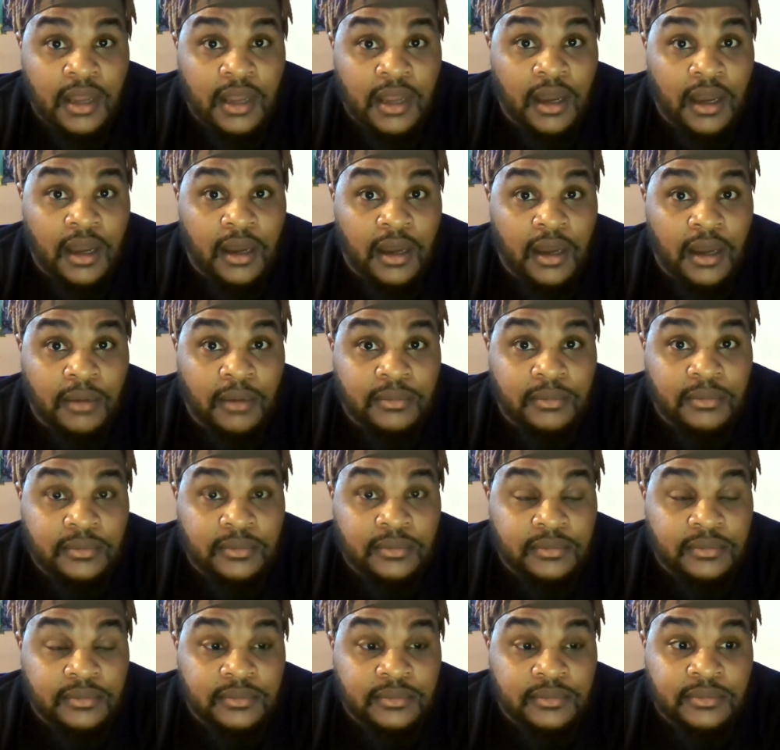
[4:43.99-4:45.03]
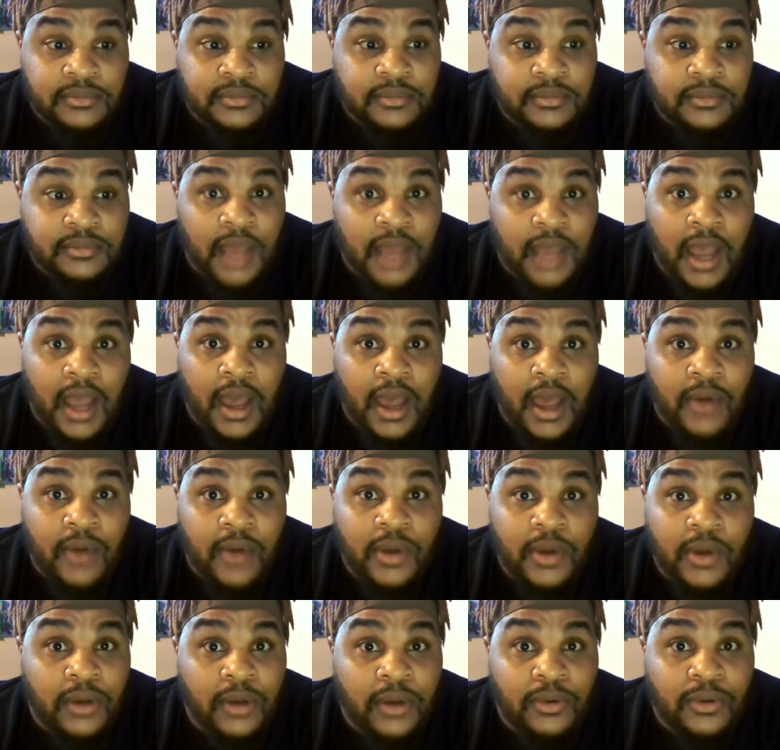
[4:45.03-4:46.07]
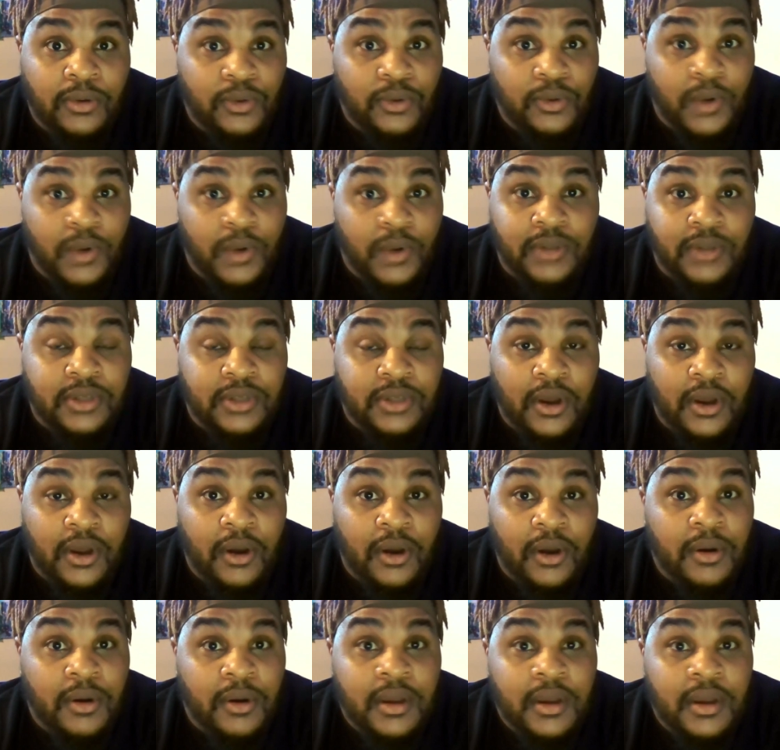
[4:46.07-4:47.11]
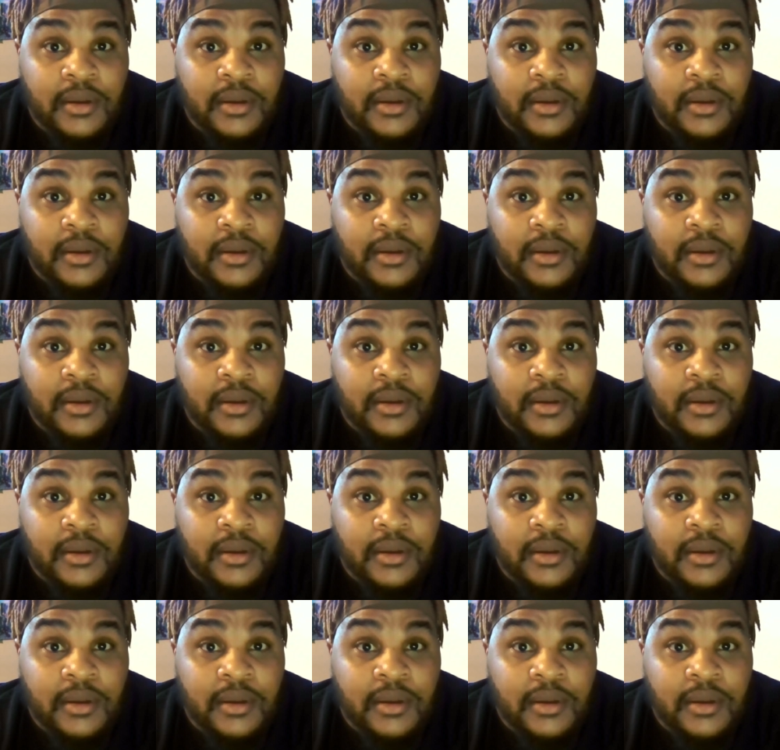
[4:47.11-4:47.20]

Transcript: I don't know who else to call,